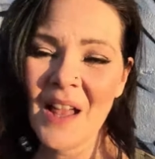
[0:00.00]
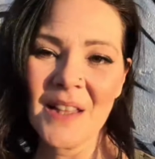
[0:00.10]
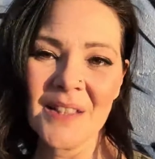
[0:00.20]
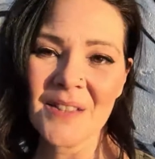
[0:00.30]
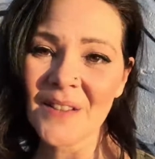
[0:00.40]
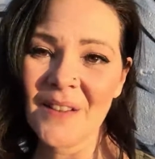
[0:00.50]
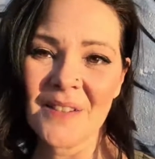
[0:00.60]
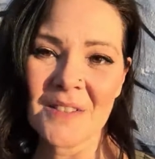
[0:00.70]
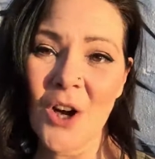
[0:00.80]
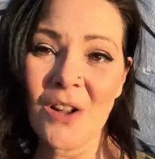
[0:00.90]
and
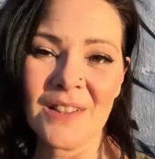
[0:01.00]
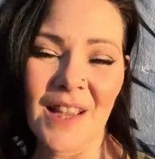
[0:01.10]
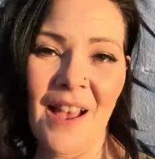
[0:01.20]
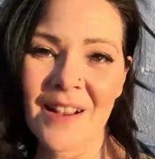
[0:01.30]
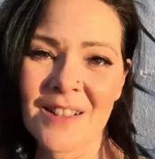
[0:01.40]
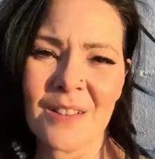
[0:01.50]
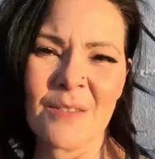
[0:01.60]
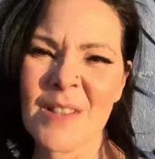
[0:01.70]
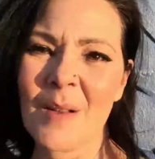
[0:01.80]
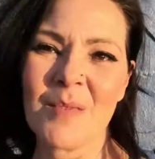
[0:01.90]
a call to action
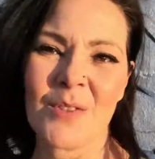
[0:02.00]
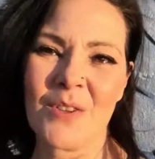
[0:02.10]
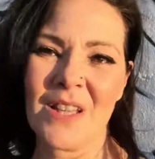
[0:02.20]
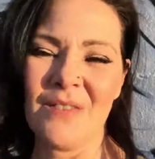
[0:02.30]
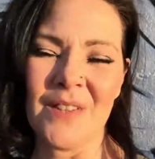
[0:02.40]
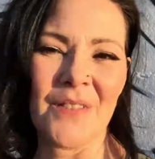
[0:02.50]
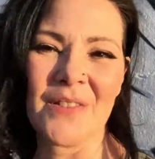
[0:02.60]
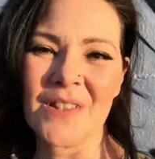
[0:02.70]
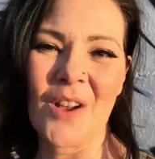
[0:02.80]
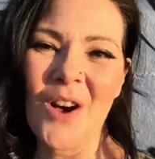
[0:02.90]
of some sort, even
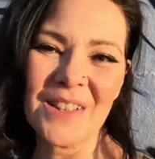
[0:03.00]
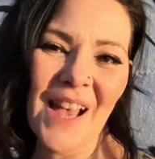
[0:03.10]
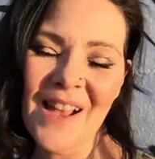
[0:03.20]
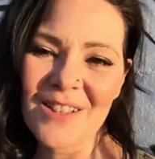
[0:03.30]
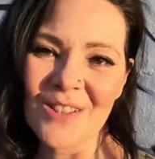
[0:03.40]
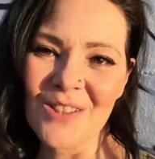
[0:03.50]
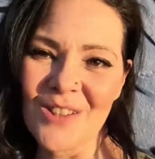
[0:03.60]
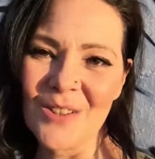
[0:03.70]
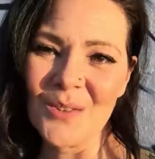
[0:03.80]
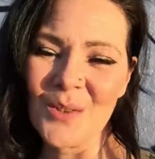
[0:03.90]
if it's a call to action
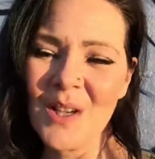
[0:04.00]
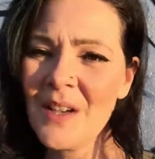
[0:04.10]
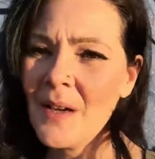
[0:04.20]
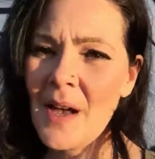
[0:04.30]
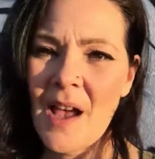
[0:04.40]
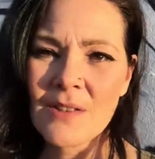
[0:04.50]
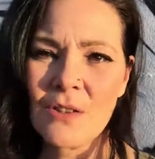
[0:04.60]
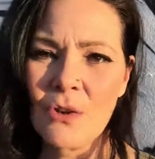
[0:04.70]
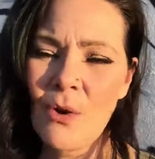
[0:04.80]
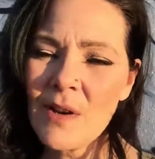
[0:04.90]
to
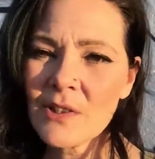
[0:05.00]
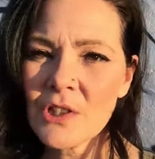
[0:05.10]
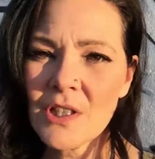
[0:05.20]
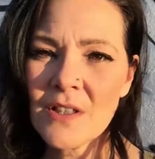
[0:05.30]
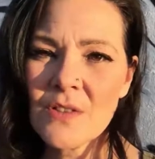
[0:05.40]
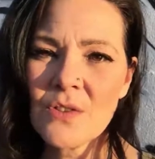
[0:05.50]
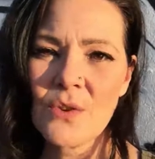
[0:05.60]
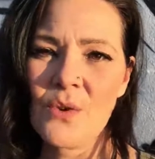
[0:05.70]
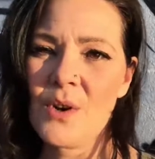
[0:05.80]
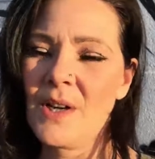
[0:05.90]
ask you
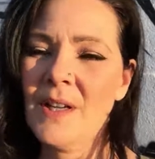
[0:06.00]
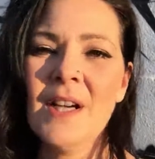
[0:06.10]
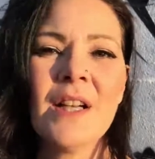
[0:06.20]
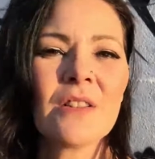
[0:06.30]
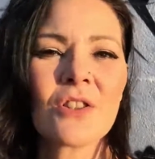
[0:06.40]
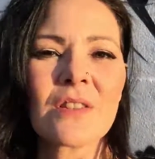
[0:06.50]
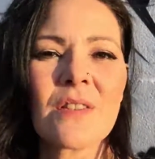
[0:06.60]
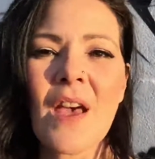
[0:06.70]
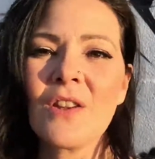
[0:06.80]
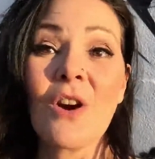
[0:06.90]
questions or
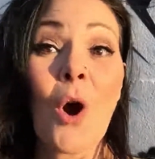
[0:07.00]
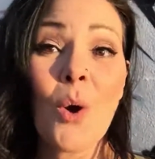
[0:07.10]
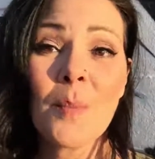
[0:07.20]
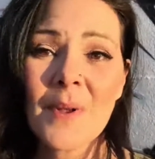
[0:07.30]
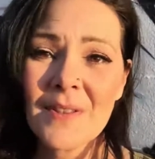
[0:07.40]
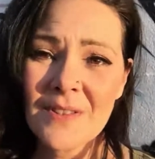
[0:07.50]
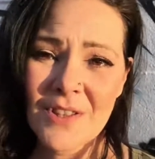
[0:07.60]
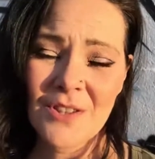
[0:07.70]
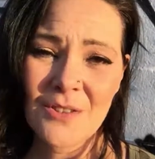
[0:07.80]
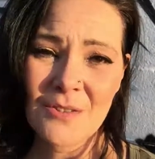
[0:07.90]
just that you're open
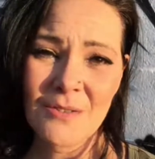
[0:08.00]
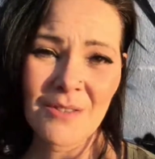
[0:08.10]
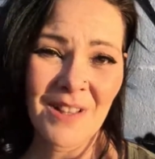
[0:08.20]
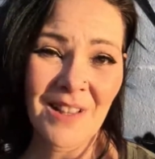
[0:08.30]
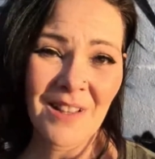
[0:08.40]
to